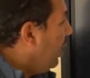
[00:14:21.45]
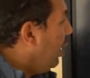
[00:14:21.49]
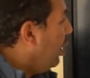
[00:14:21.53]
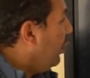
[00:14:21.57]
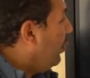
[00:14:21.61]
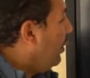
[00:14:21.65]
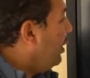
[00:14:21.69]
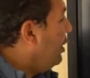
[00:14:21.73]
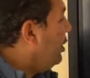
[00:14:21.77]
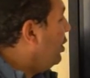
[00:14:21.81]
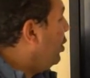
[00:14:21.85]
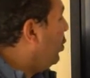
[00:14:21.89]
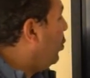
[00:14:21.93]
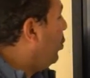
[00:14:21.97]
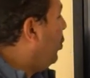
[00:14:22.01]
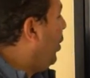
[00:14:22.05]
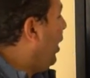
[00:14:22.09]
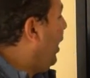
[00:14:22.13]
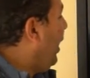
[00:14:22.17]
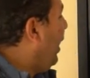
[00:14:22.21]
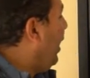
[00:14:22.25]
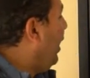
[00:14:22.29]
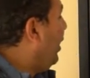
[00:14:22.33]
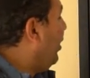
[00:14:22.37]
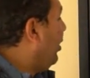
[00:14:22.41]
when you
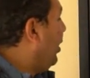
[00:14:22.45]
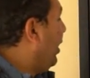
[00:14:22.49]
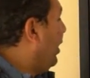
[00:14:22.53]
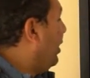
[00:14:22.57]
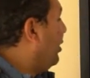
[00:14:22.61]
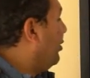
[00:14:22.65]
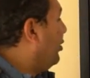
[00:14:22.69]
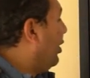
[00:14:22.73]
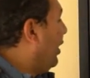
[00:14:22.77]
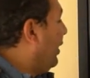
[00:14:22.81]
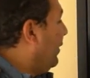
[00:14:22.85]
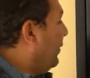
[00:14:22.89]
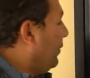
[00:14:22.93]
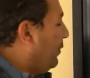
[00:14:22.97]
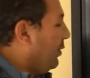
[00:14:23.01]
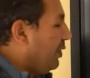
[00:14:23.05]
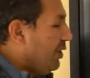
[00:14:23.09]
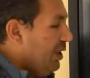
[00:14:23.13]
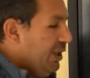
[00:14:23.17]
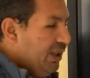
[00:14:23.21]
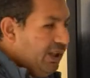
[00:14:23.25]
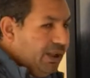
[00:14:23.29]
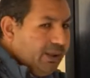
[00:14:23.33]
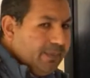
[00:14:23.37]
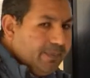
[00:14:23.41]
were in grade
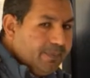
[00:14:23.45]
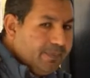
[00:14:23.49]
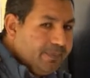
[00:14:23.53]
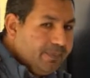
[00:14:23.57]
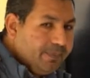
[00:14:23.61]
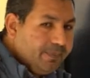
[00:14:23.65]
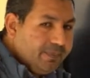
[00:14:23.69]
3?